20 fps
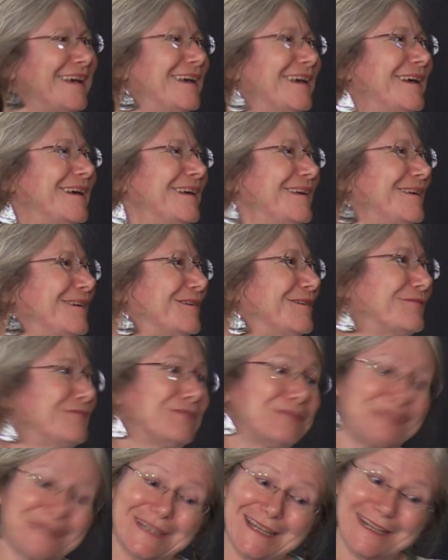If you
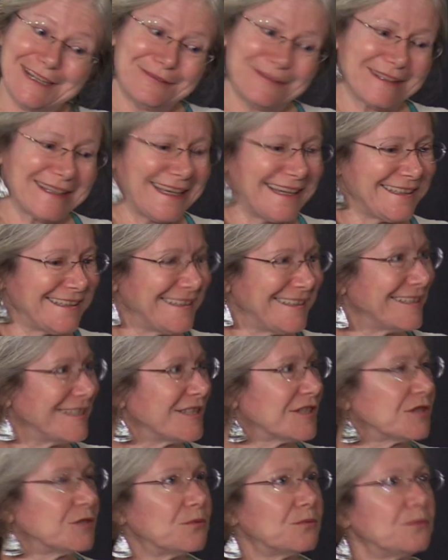look at it with that lens.
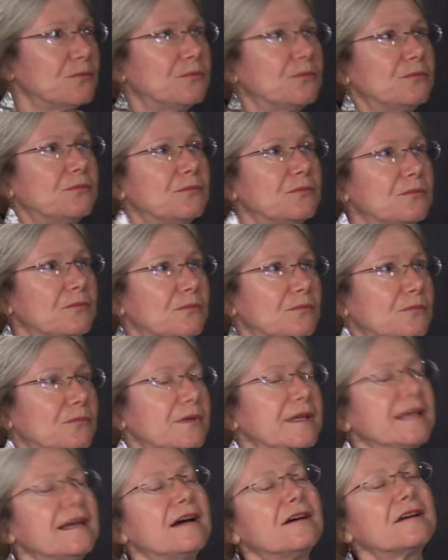So
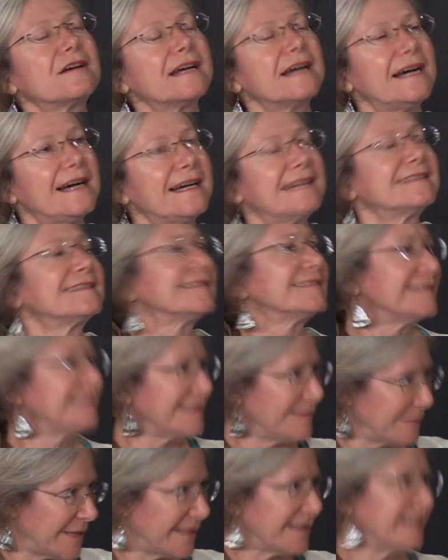we are constantly
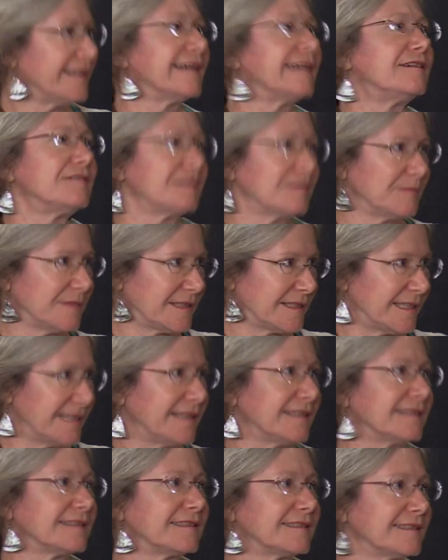making health
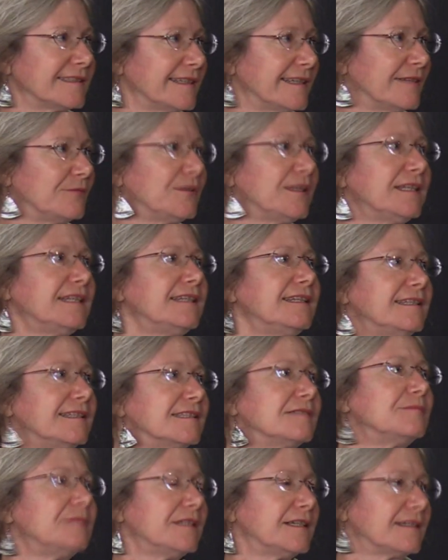mistakes. And we need to be...